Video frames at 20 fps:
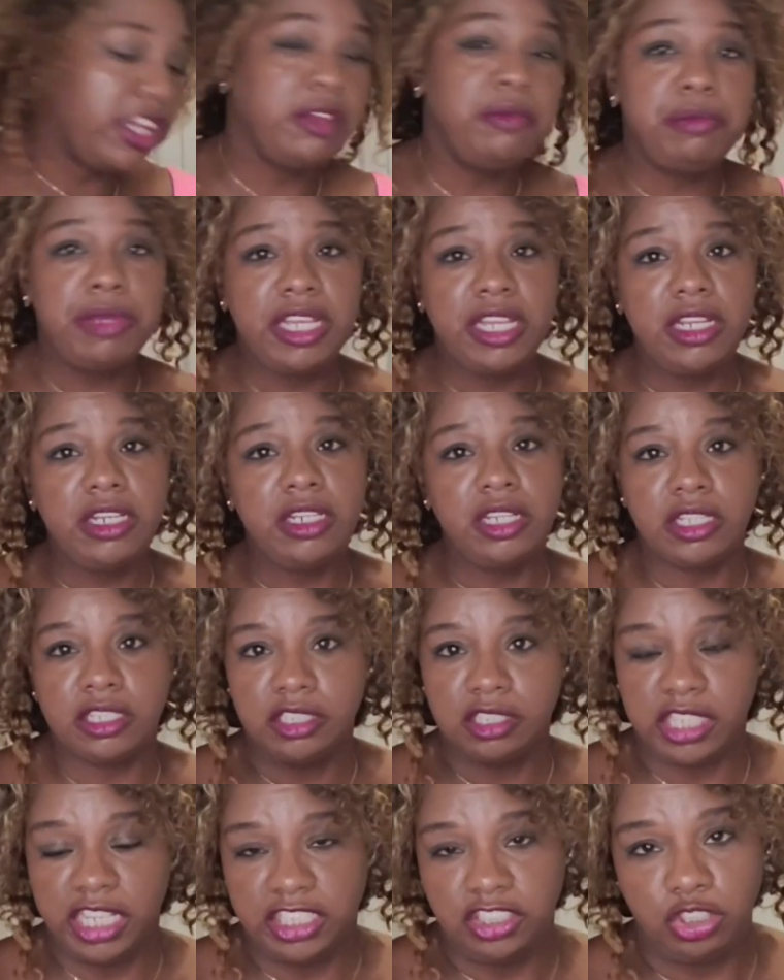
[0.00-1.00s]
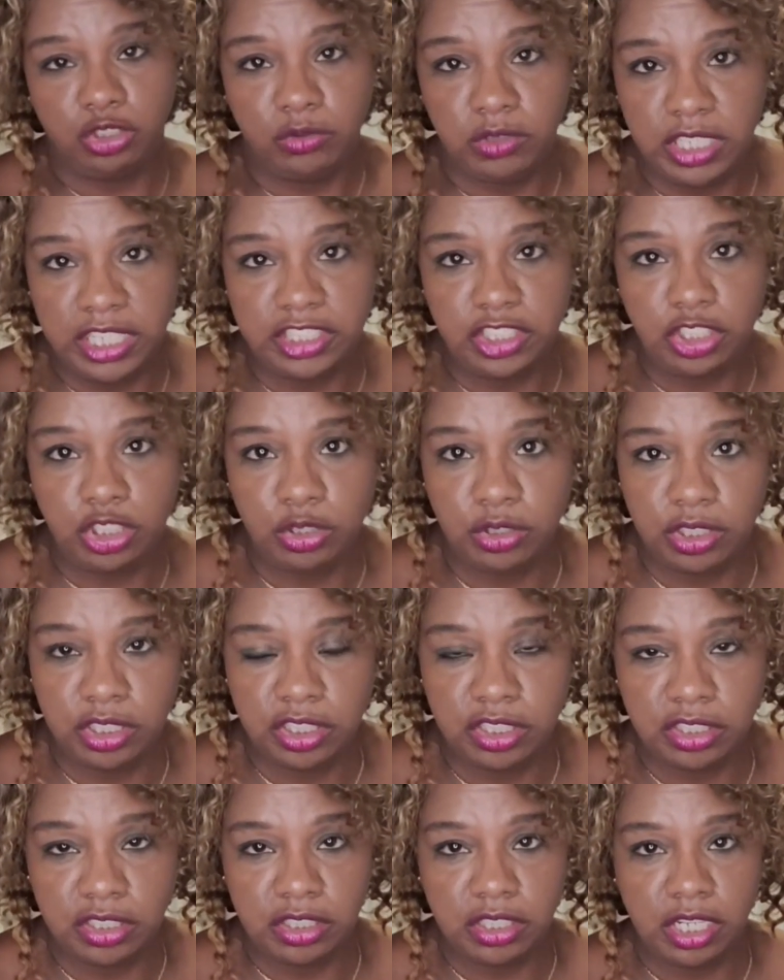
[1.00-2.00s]
is that you let your
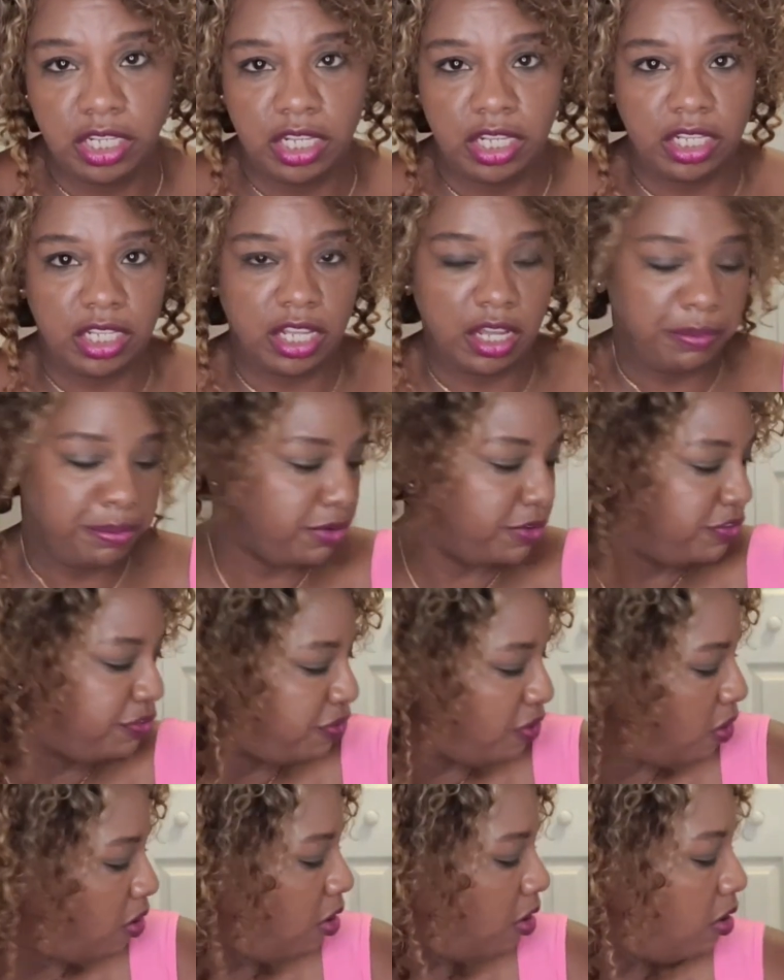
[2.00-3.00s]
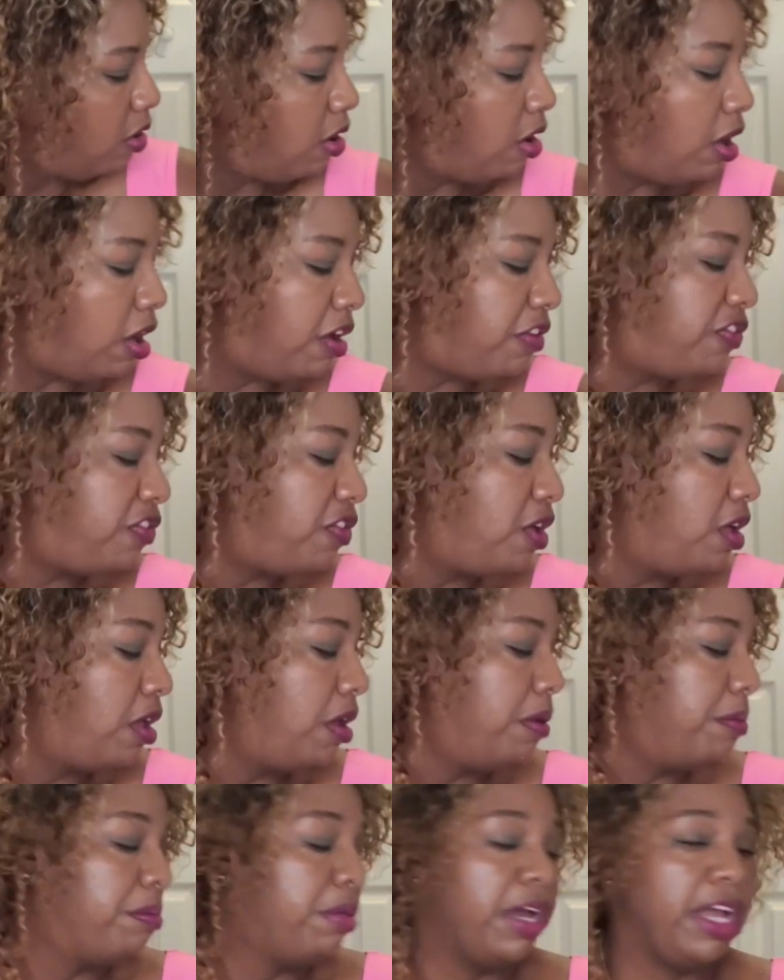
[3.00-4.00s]
cupper fall off. But
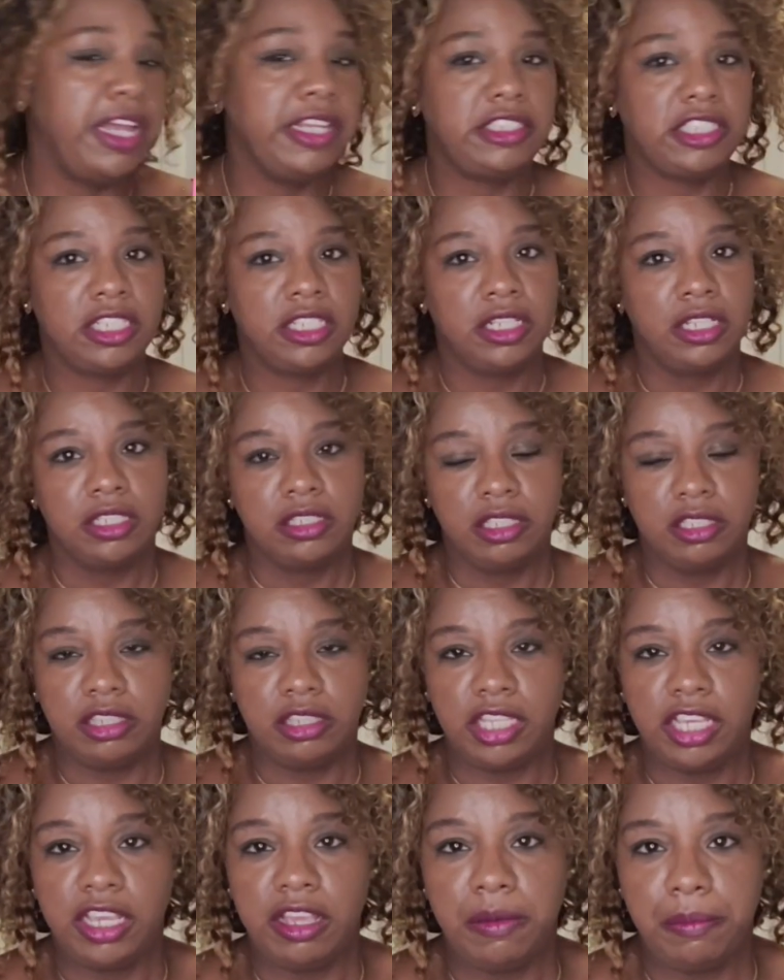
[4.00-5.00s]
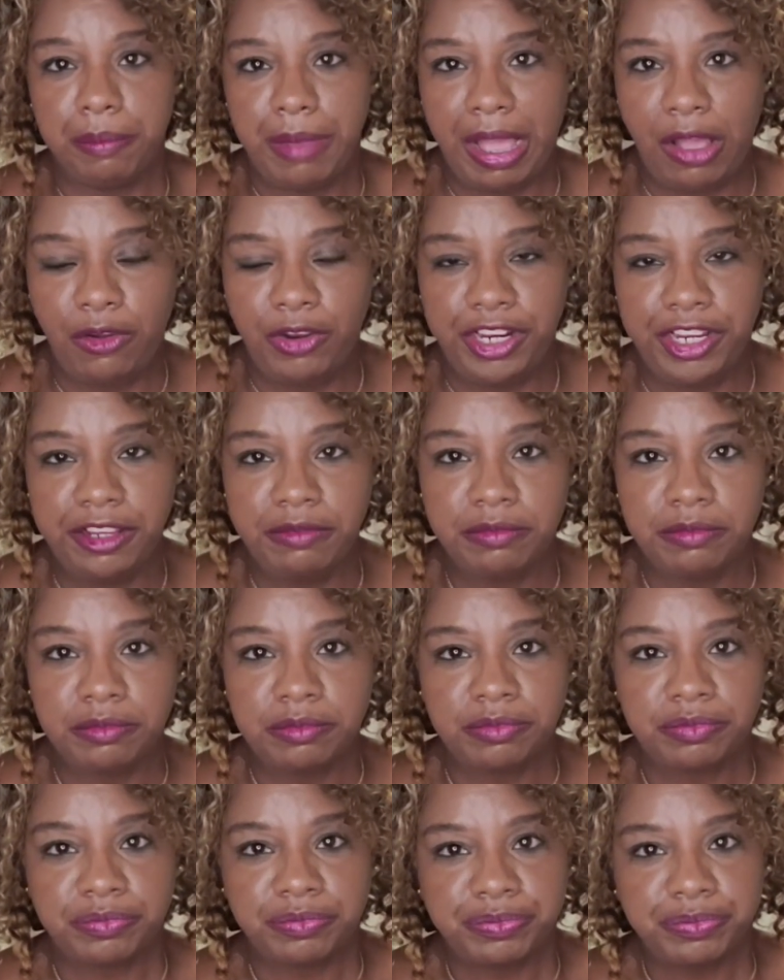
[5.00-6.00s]
the thing about it
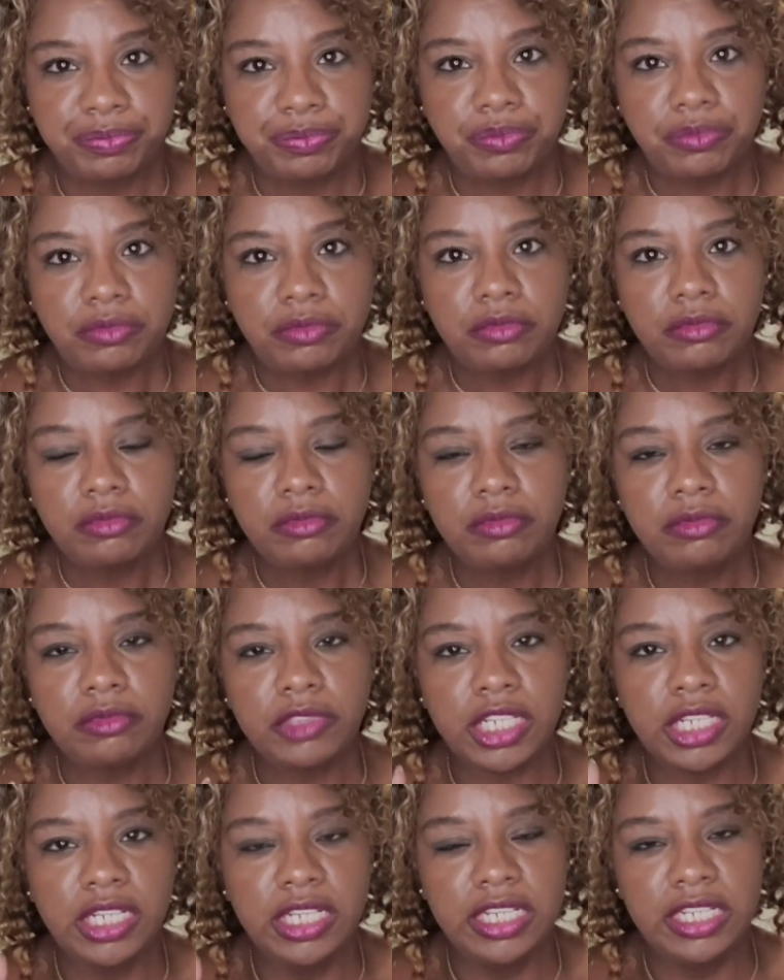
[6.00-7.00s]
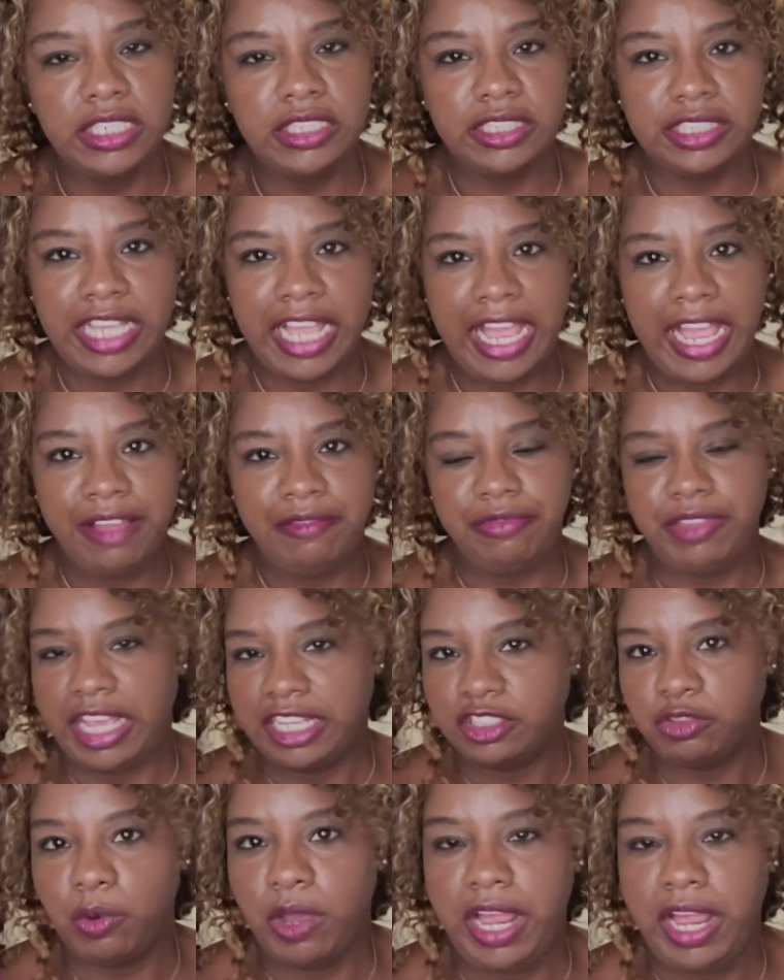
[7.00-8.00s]
is that that's what
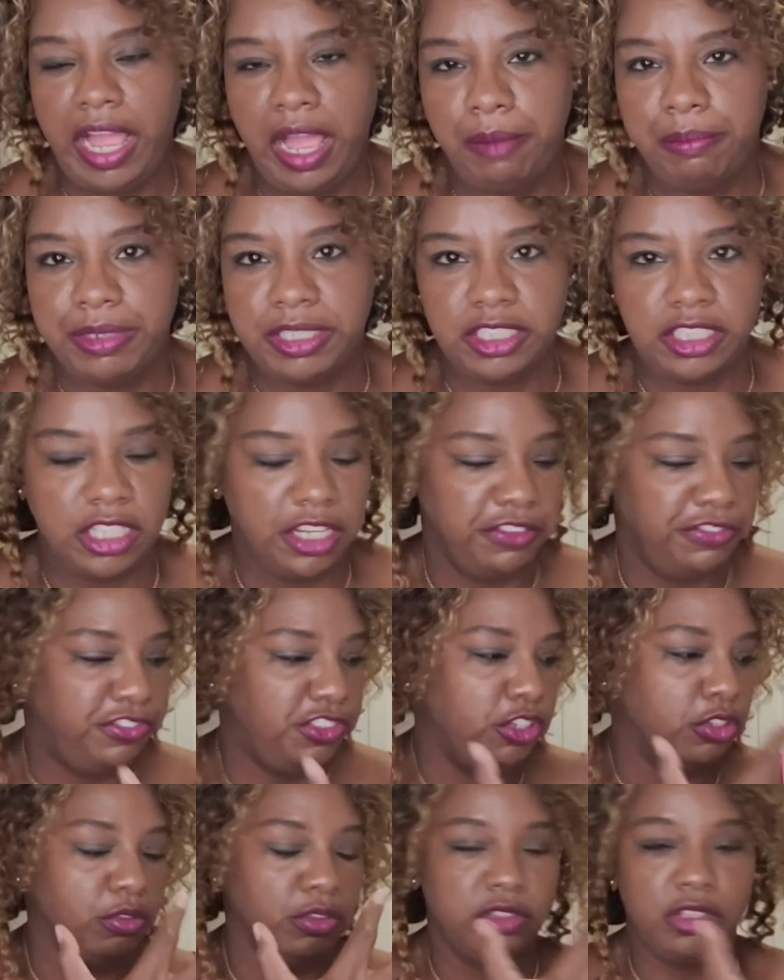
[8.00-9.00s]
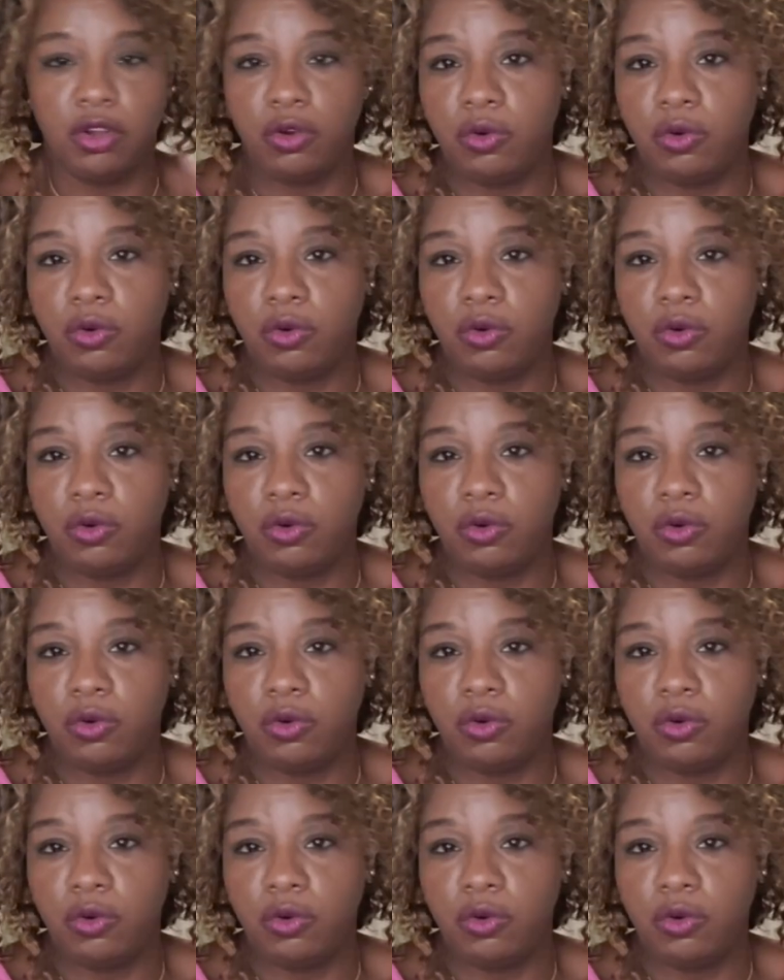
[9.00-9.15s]
happens. If you don't catch it